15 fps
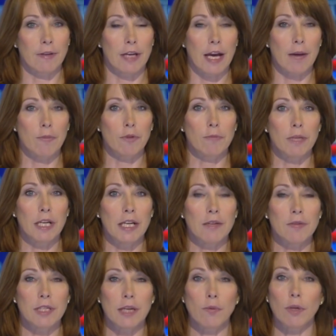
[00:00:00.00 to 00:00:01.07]
David Cameron
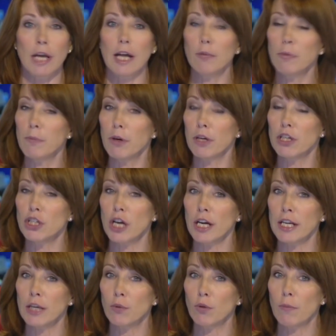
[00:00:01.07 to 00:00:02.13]
believes it will help abolish
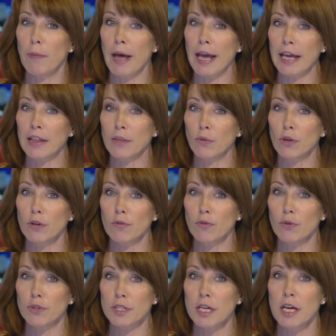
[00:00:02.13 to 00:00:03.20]
unequal pay in the
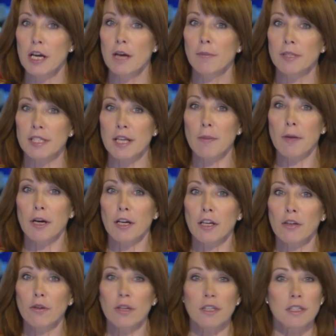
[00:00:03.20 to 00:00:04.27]
workforce. But some
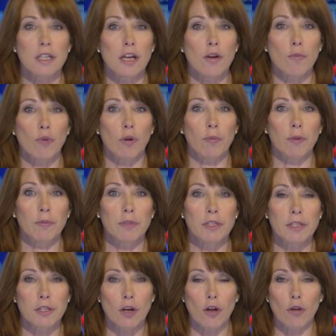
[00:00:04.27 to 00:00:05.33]
argue there's no problem
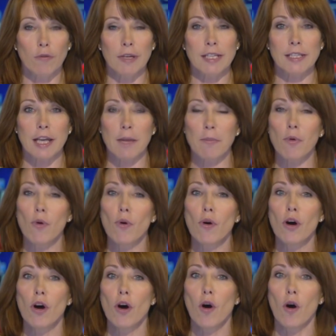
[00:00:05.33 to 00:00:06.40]
to solve. Let's get
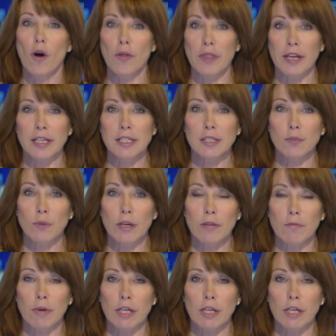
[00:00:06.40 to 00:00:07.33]
more on this with